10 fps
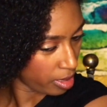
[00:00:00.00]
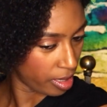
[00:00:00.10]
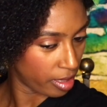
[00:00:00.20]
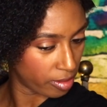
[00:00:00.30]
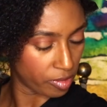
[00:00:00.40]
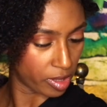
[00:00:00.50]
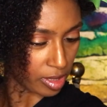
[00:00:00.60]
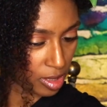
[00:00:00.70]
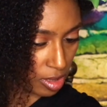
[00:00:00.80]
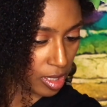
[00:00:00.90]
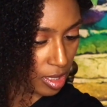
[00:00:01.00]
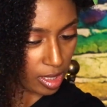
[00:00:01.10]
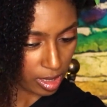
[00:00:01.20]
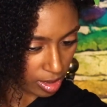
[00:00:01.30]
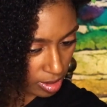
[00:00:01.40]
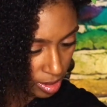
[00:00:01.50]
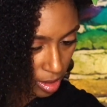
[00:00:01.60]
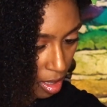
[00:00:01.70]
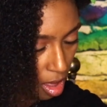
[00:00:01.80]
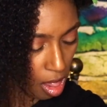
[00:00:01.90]
And we're going to start at the
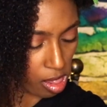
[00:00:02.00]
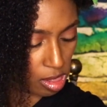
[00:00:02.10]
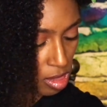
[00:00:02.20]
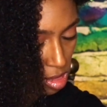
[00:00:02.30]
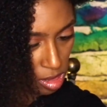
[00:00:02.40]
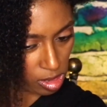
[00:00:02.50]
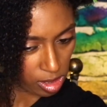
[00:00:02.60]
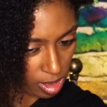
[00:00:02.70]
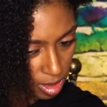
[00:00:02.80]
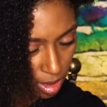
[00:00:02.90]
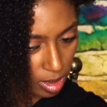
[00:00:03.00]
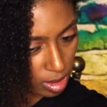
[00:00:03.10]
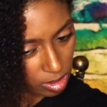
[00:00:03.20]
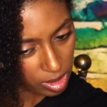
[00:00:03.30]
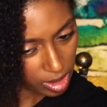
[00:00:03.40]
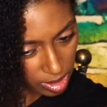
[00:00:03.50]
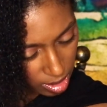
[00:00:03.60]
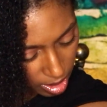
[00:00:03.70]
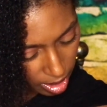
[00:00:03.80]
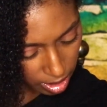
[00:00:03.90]
ends, coat the ends
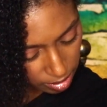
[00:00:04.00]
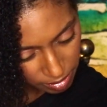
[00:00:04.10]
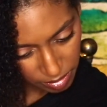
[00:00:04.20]
of the hair.